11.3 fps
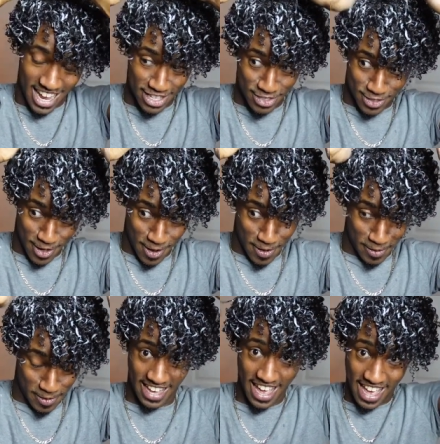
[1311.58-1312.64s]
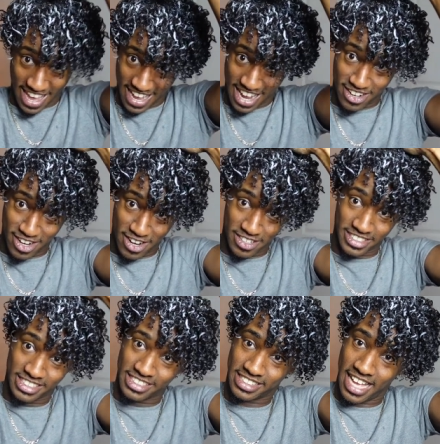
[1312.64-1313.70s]
And so, yeah, I don't know.
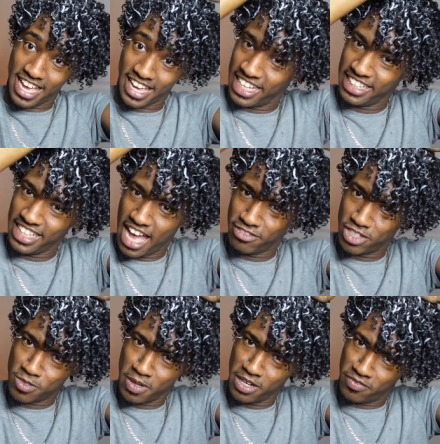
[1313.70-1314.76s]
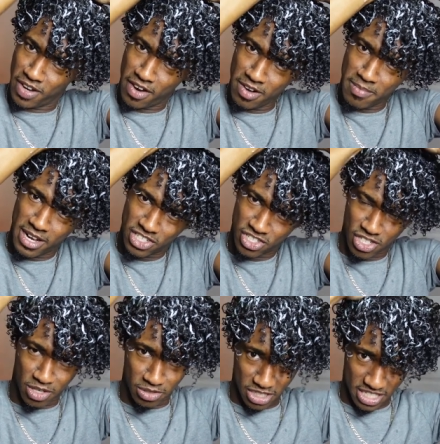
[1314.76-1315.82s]
It's just like, lately I've just been very much
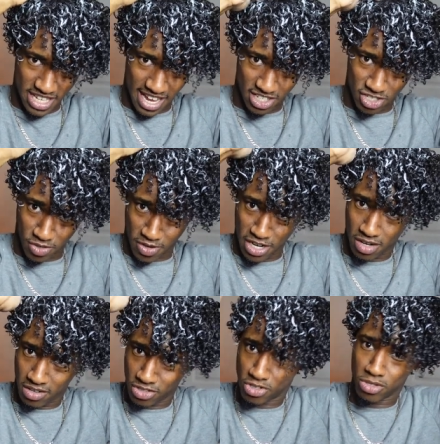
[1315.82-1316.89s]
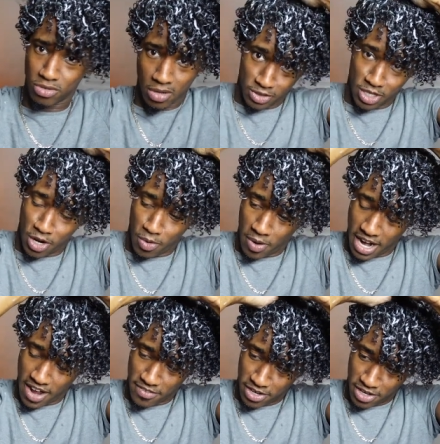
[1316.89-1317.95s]
so just like surrendering to, you know,
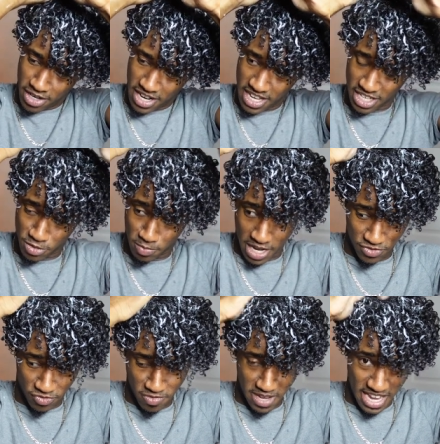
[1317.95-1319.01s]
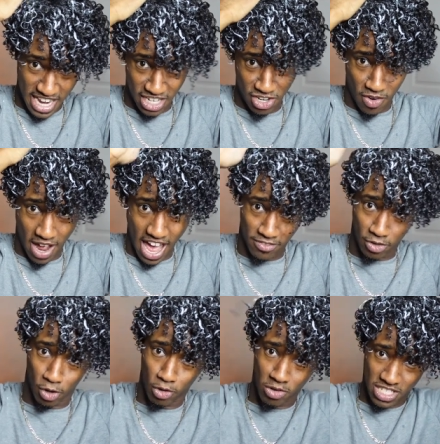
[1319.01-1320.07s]
whatever is best for me. And you know, I have
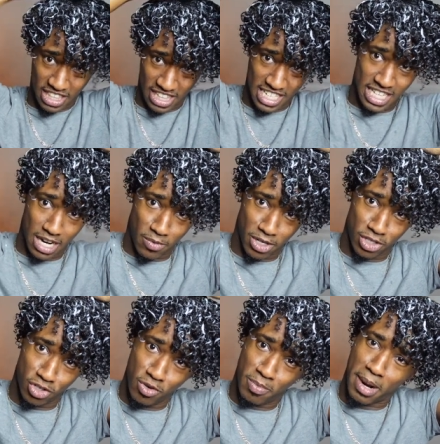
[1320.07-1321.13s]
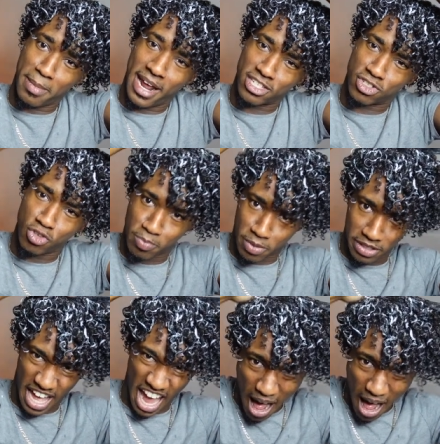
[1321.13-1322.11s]
goals and things that I want to do, but I'm not super like,